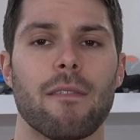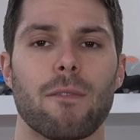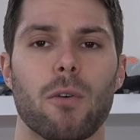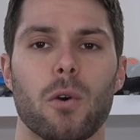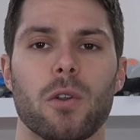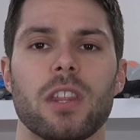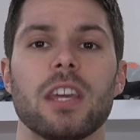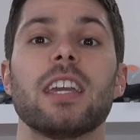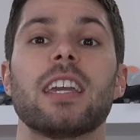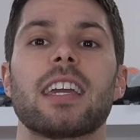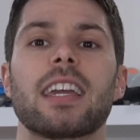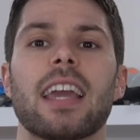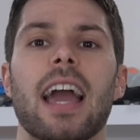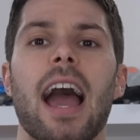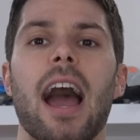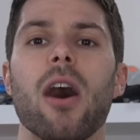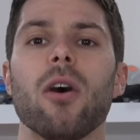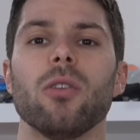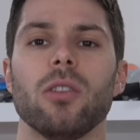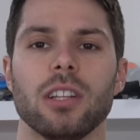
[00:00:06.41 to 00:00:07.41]
for the
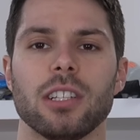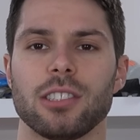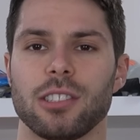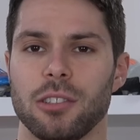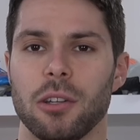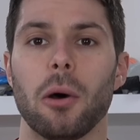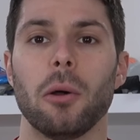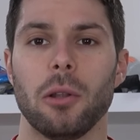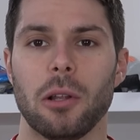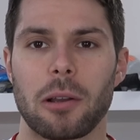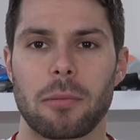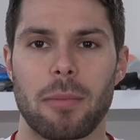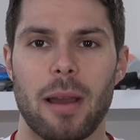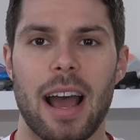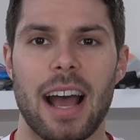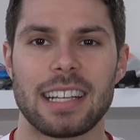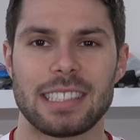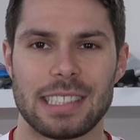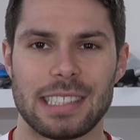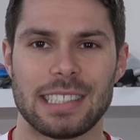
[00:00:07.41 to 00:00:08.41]
countless no look
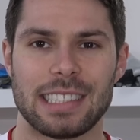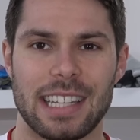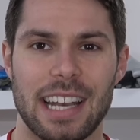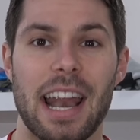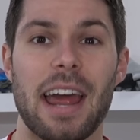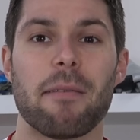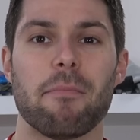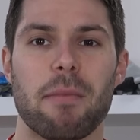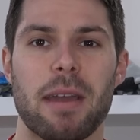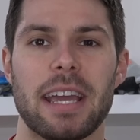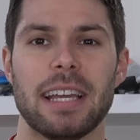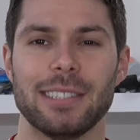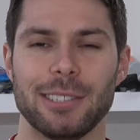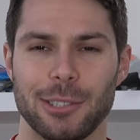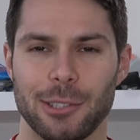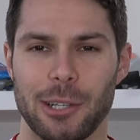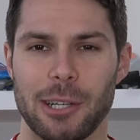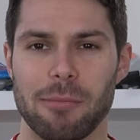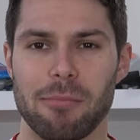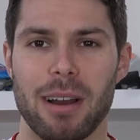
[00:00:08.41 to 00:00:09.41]
passes that I made
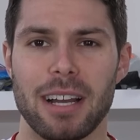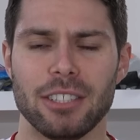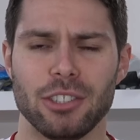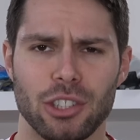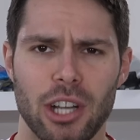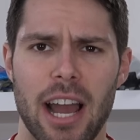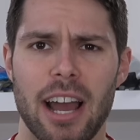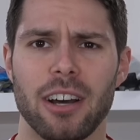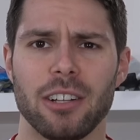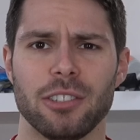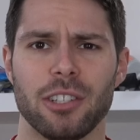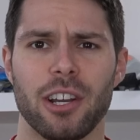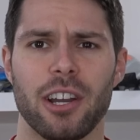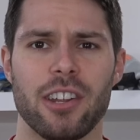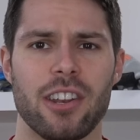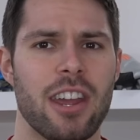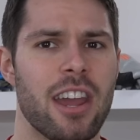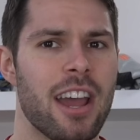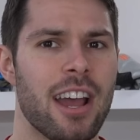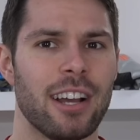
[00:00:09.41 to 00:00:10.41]
during my
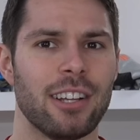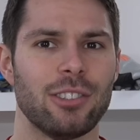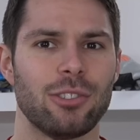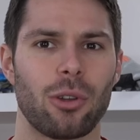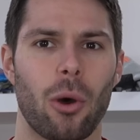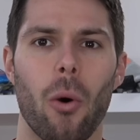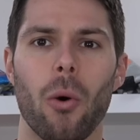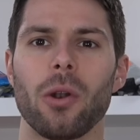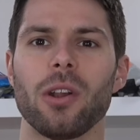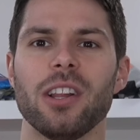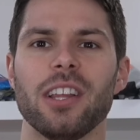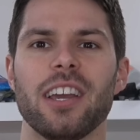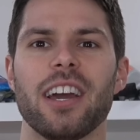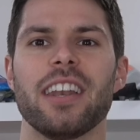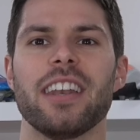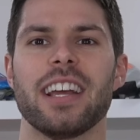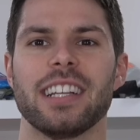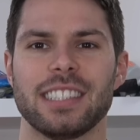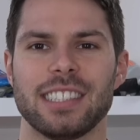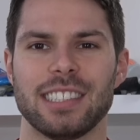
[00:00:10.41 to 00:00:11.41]
childhood, totally
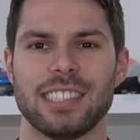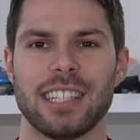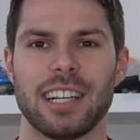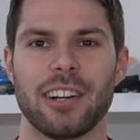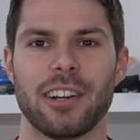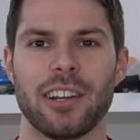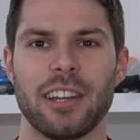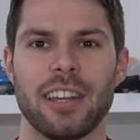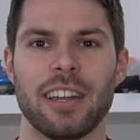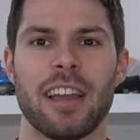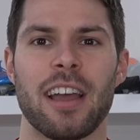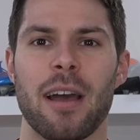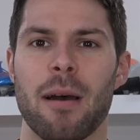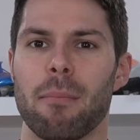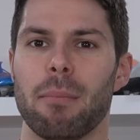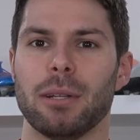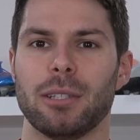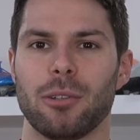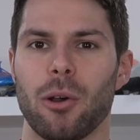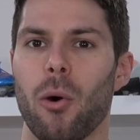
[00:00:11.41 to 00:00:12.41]
unnecessary,
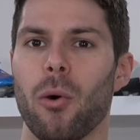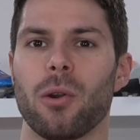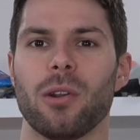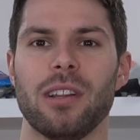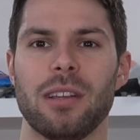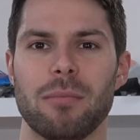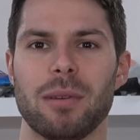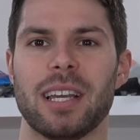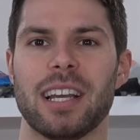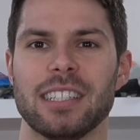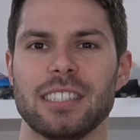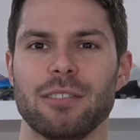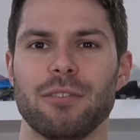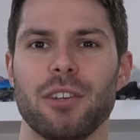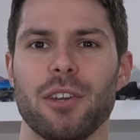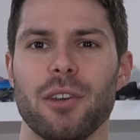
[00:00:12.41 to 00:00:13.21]
but totally because of